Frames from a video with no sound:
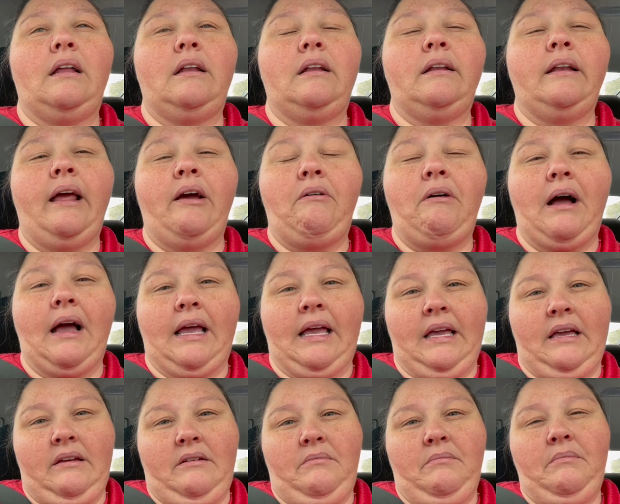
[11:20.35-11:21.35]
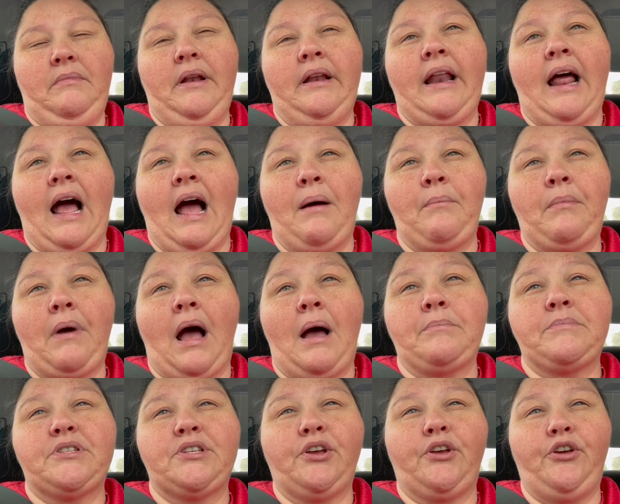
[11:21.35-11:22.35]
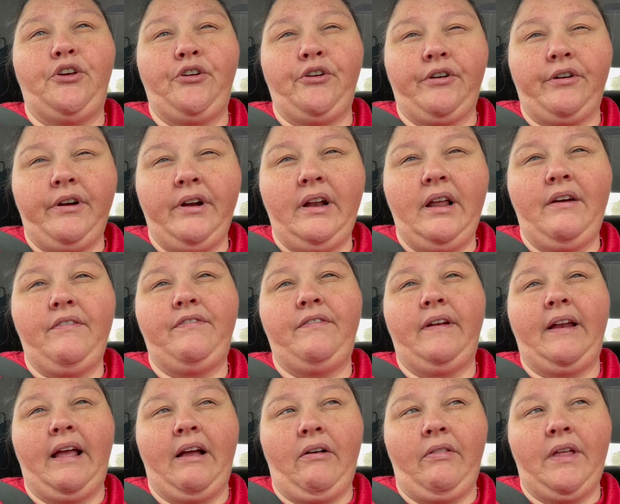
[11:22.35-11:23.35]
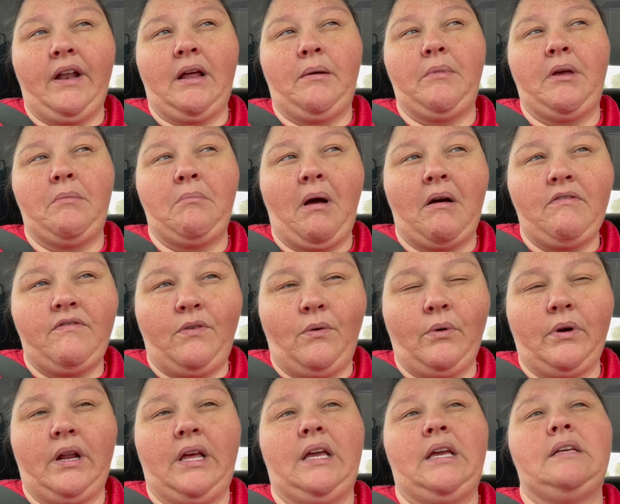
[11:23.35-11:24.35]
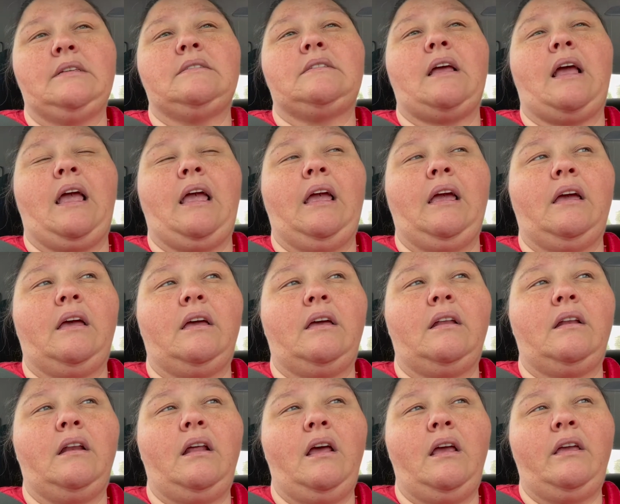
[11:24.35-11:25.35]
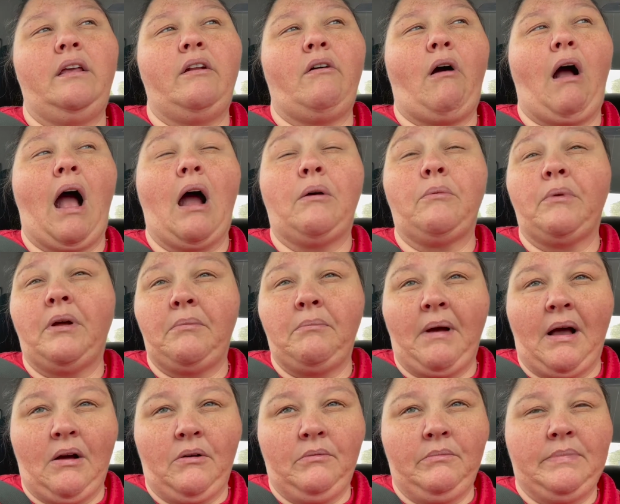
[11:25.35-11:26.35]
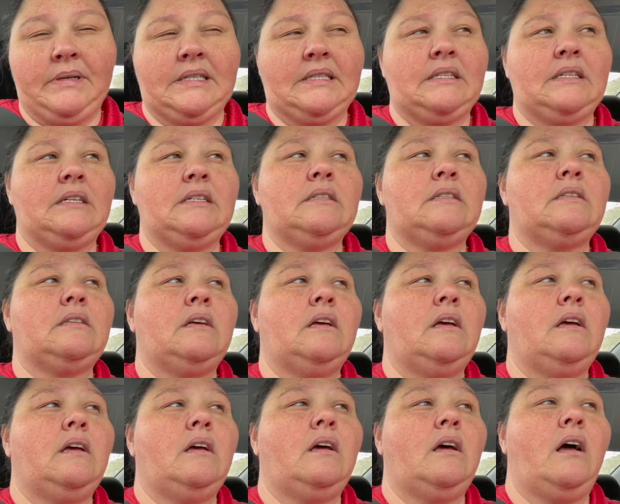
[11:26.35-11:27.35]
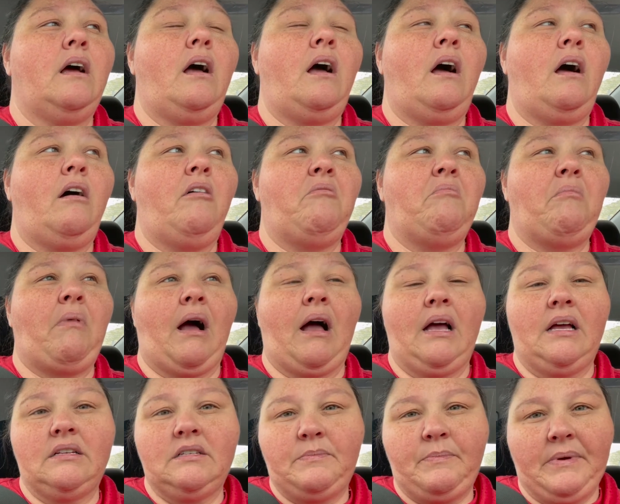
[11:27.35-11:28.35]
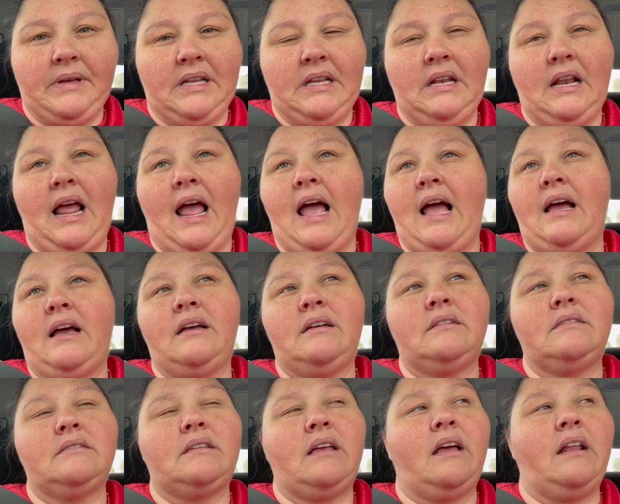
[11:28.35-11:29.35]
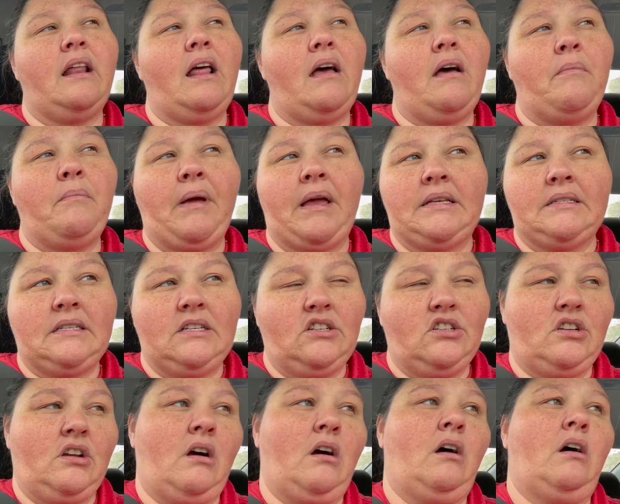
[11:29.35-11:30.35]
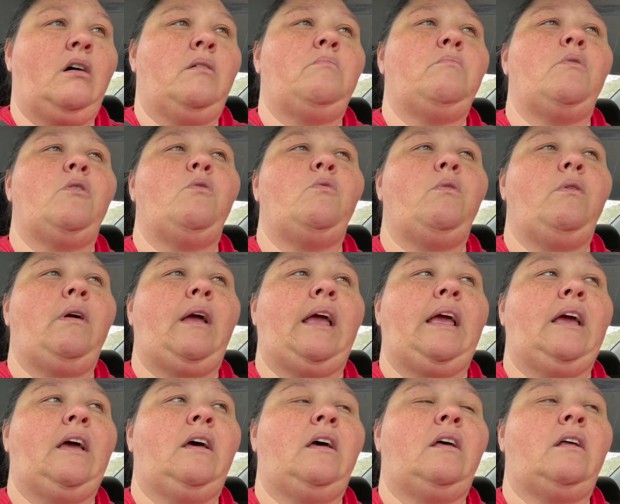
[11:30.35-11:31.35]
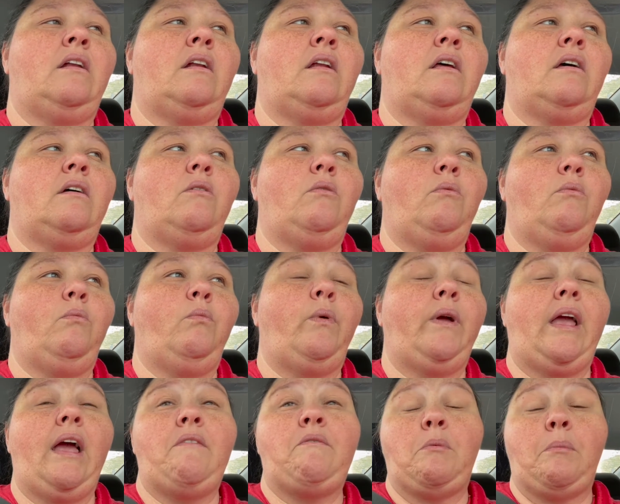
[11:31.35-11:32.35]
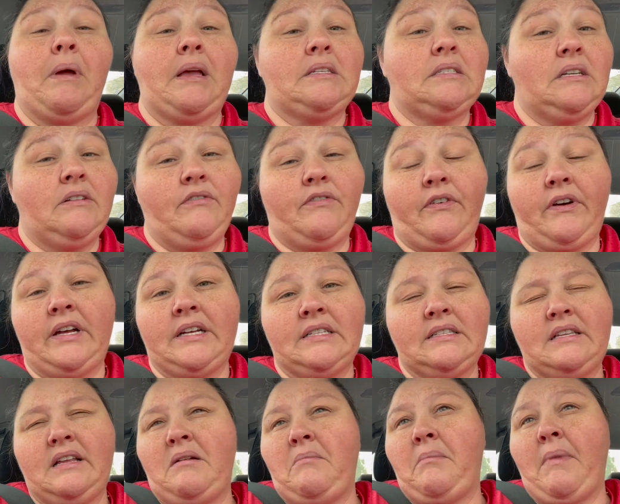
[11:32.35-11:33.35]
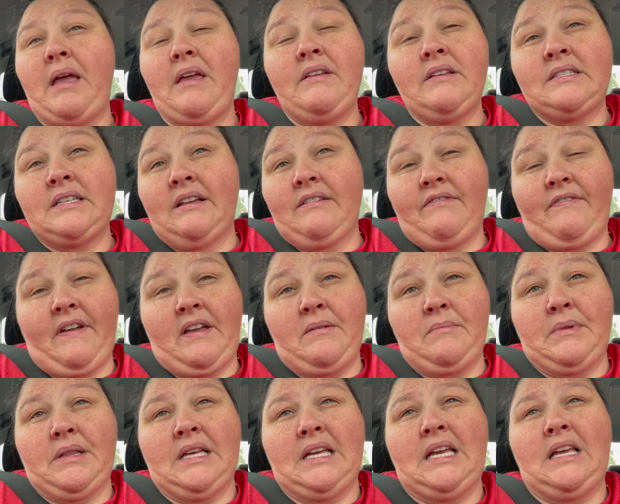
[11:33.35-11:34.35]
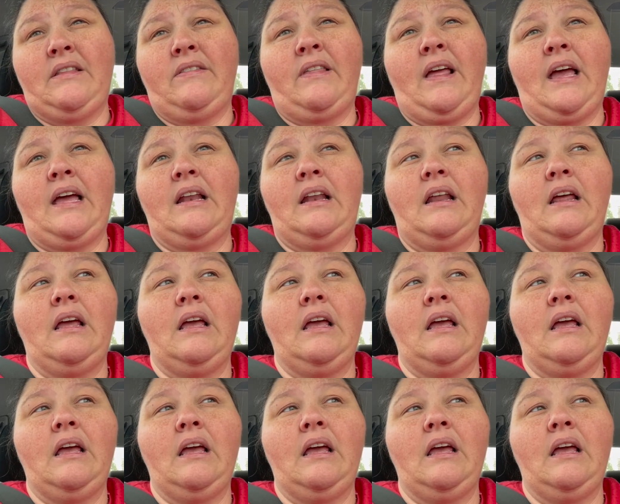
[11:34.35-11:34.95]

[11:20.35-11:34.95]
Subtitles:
now I am. I'm secure enough now that I'm in my 40s and, you know, I run my own business. My husband has an amazing job and we have amazing friends and amazing family that